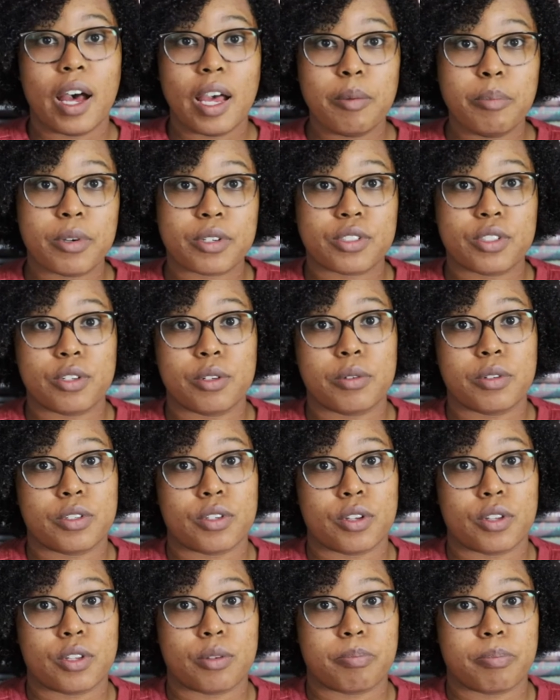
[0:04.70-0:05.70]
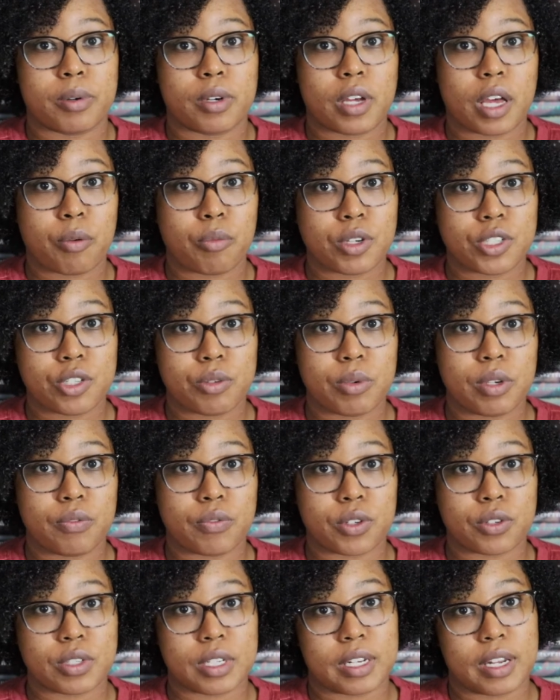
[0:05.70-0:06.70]
Hi BookTube, so the book I want to
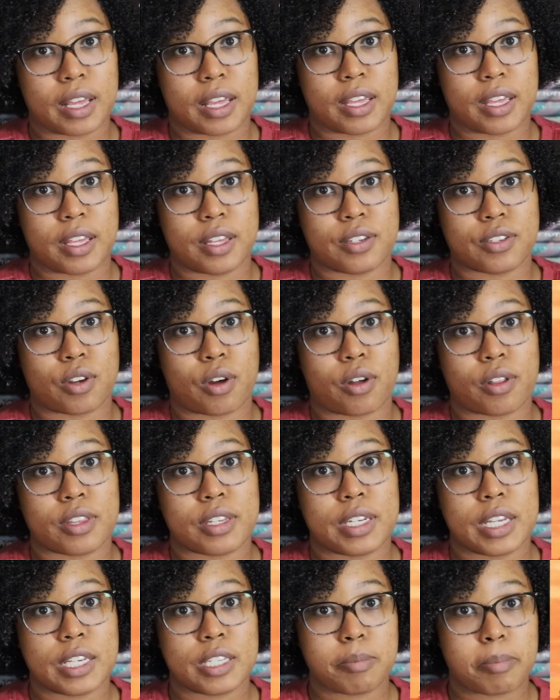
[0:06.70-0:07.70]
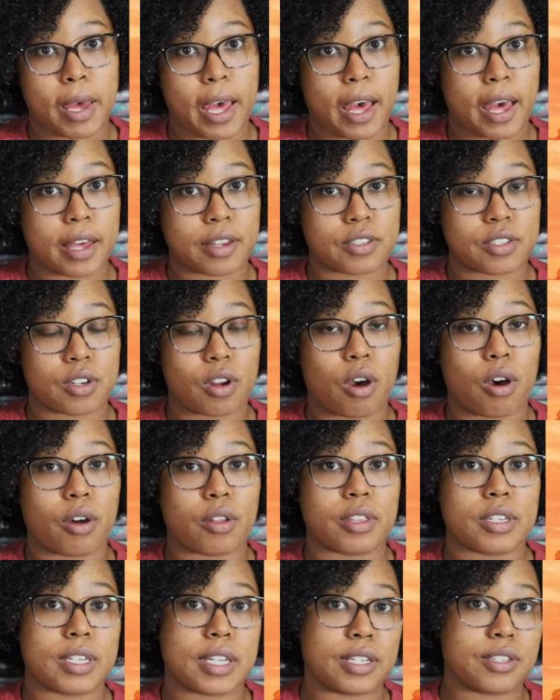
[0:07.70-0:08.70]
review today is All the Days Past,
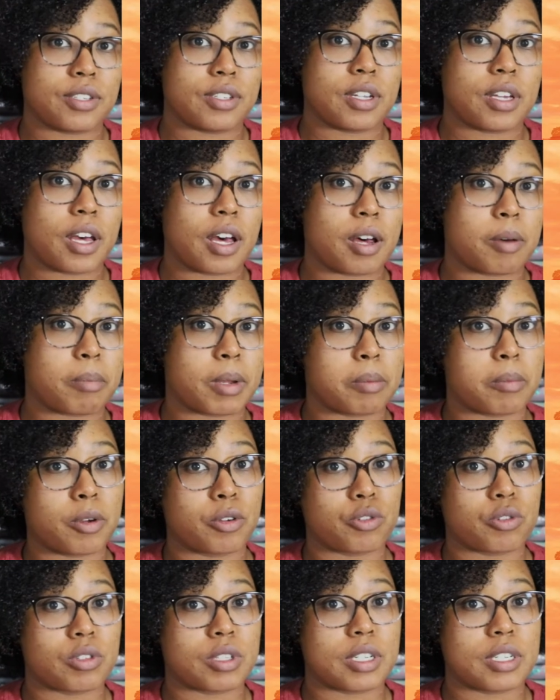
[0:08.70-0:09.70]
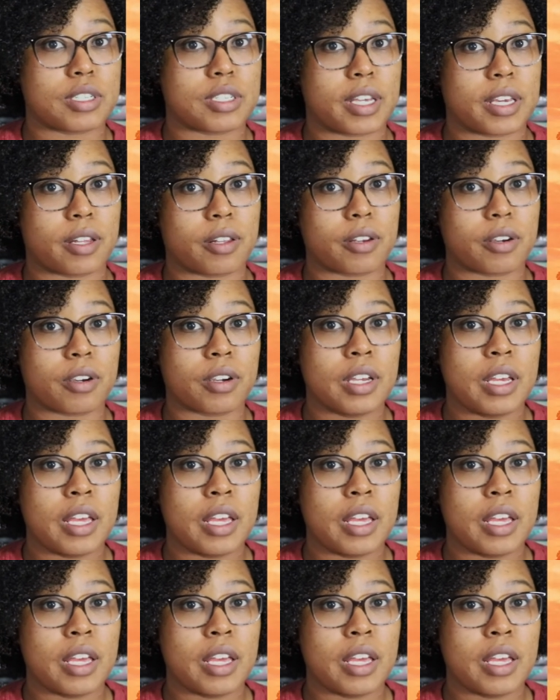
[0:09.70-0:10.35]
All the Days to Come by Mildred D. Taylor.